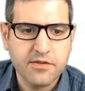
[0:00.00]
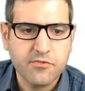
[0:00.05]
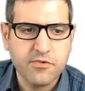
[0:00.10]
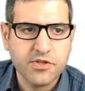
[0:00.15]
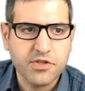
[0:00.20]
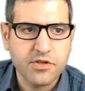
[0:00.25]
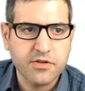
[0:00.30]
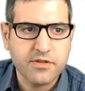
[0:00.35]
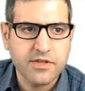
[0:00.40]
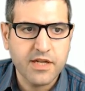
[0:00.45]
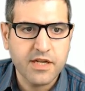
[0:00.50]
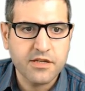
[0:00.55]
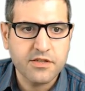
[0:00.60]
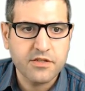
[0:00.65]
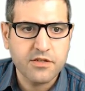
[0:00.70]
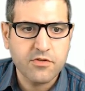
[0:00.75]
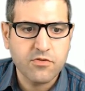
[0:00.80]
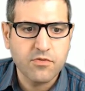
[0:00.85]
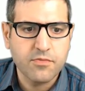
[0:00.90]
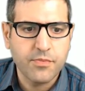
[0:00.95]
which contains
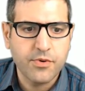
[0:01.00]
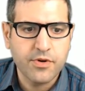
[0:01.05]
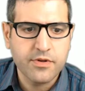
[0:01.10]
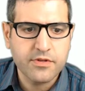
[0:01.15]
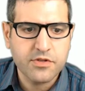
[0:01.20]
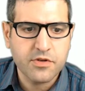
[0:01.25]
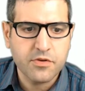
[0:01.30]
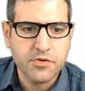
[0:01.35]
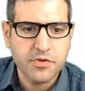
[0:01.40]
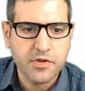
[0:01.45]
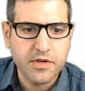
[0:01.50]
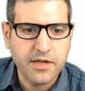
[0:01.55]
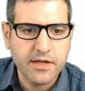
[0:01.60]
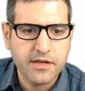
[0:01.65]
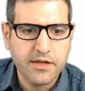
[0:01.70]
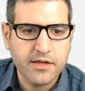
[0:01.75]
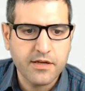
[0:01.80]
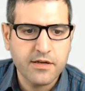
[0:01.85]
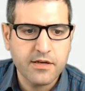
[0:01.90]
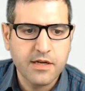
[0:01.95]
the coupon, so you click
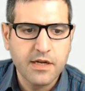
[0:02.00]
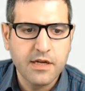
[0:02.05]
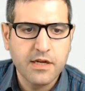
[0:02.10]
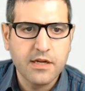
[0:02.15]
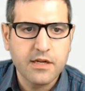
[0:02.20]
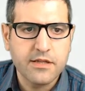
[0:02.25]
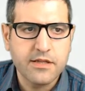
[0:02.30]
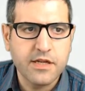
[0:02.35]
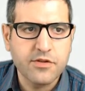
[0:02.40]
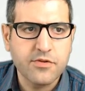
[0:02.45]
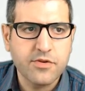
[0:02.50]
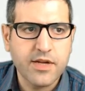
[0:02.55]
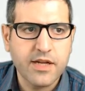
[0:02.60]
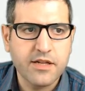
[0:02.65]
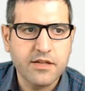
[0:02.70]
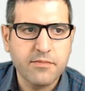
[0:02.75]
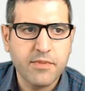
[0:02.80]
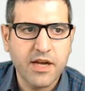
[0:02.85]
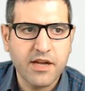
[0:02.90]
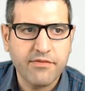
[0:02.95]
here, then you get
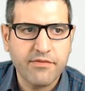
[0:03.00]
it by